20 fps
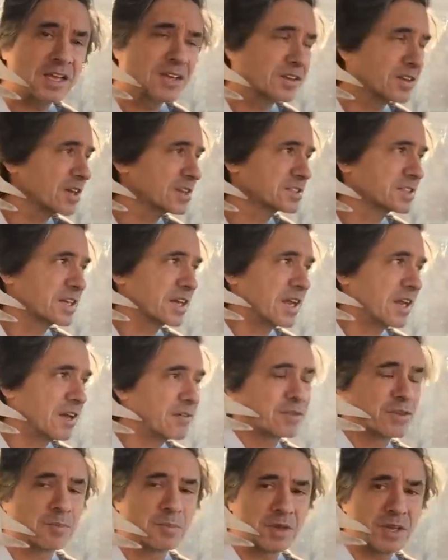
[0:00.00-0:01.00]
It doesn't
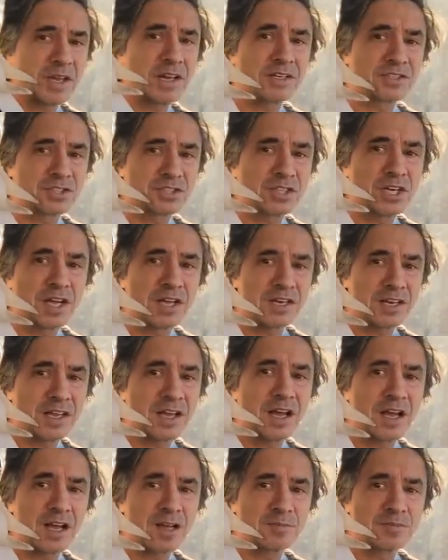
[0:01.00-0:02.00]
have to be a
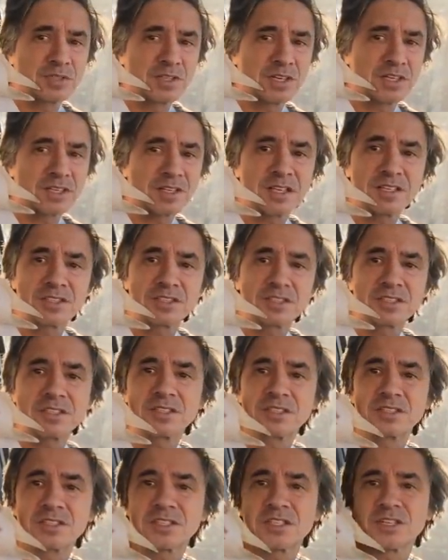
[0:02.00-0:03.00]
shiny object. That's
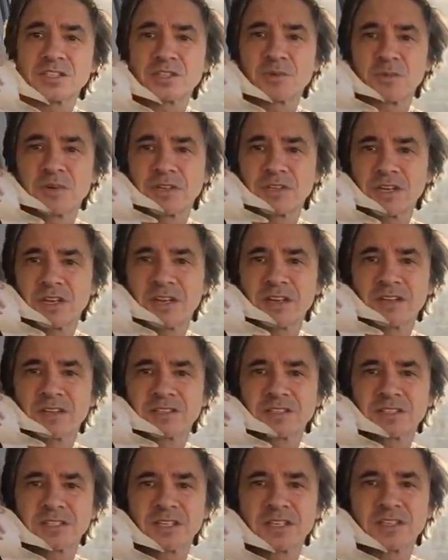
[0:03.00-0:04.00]
such a
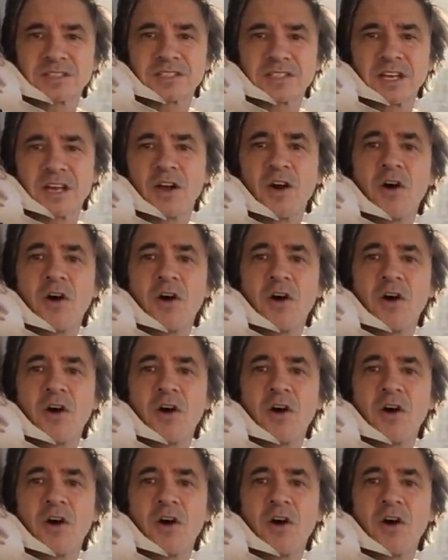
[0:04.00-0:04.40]
ridiculous thing to say.